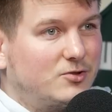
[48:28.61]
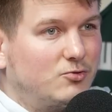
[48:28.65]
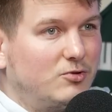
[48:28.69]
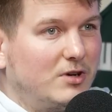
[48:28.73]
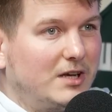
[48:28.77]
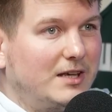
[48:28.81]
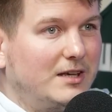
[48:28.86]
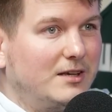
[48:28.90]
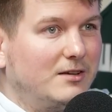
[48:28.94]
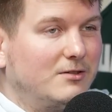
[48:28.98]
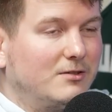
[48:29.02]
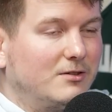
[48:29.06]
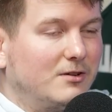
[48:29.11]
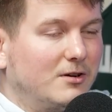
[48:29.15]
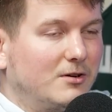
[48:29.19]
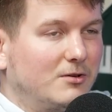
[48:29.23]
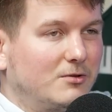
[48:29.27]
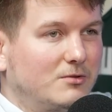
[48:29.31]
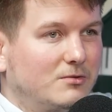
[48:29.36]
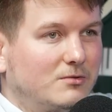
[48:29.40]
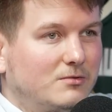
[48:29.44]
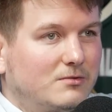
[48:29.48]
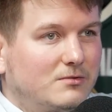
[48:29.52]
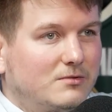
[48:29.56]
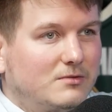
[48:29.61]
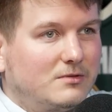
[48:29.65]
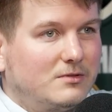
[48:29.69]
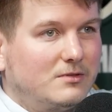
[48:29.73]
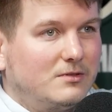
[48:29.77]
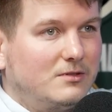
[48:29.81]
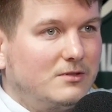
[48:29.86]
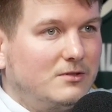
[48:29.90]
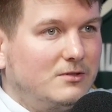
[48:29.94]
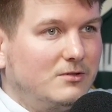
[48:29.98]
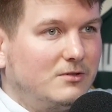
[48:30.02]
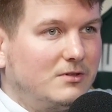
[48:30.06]
tricky,
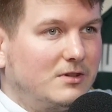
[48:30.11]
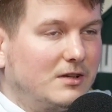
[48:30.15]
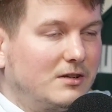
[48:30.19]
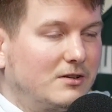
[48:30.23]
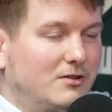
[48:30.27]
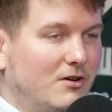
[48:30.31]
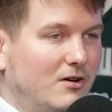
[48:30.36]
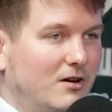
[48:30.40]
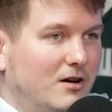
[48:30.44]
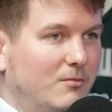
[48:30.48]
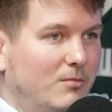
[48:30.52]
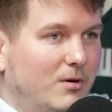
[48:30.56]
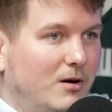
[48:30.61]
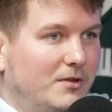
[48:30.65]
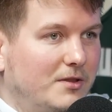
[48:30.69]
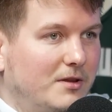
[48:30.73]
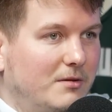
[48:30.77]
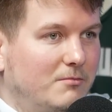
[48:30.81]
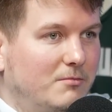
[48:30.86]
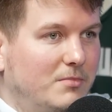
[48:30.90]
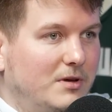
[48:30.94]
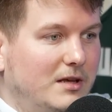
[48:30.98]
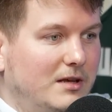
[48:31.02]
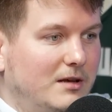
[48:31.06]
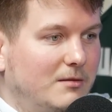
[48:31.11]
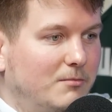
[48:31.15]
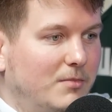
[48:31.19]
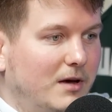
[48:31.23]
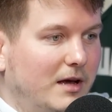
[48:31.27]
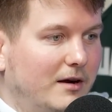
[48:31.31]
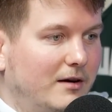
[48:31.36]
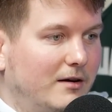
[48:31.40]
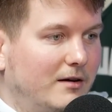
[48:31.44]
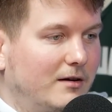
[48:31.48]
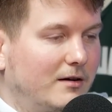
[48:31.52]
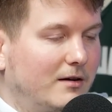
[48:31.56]
You can talk about them being
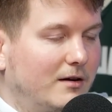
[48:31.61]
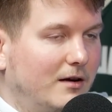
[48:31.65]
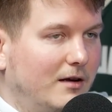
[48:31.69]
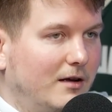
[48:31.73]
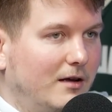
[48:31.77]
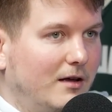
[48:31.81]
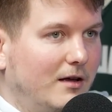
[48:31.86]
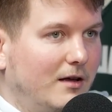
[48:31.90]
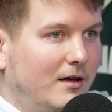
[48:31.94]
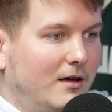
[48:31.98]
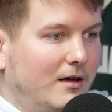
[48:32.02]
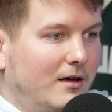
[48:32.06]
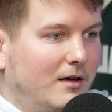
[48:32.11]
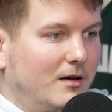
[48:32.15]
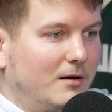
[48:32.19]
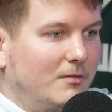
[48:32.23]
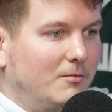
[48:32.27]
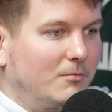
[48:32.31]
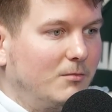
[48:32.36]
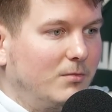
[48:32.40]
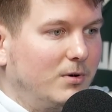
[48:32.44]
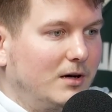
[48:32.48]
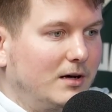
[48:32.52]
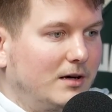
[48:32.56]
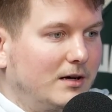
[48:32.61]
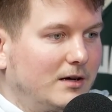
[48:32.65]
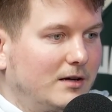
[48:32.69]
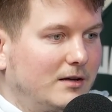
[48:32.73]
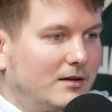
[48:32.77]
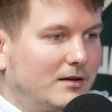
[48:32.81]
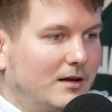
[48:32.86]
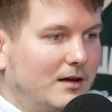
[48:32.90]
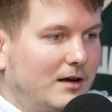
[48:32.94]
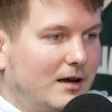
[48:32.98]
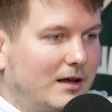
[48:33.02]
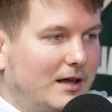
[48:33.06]
better,
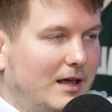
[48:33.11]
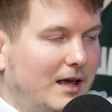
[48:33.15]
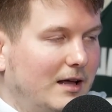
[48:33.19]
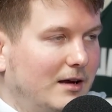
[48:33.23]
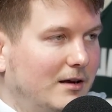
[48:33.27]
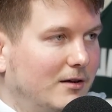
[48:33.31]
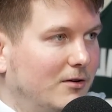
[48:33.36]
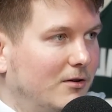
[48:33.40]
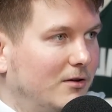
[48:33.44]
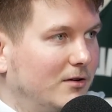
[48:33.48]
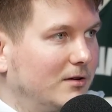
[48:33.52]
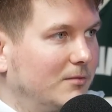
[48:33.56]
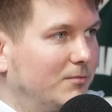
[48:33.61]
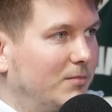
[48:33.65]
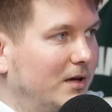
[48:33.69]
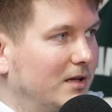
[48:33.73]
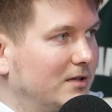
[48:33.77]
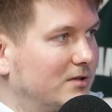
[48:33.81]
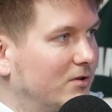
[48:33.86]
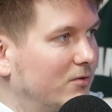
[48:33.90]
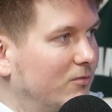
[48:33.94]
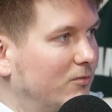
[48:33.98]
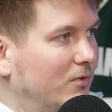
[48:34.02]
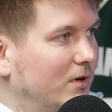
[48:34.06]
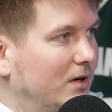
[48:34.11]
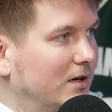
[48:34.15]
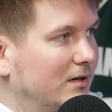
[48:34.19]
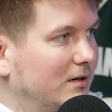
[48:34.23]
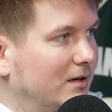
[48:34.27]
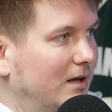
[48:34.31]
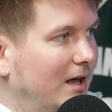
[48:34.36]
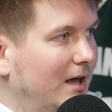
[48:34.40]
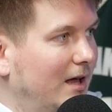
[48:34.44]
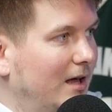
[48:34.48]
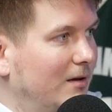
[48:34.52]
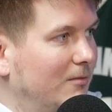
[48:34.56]
but again, it all depends on one
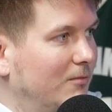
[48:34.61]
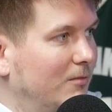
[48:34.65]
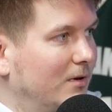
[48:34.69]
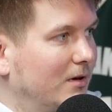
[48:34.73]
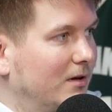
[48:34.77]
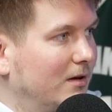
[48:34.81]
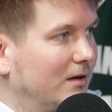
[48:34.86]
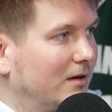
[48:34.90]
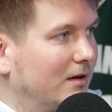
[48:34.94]
game.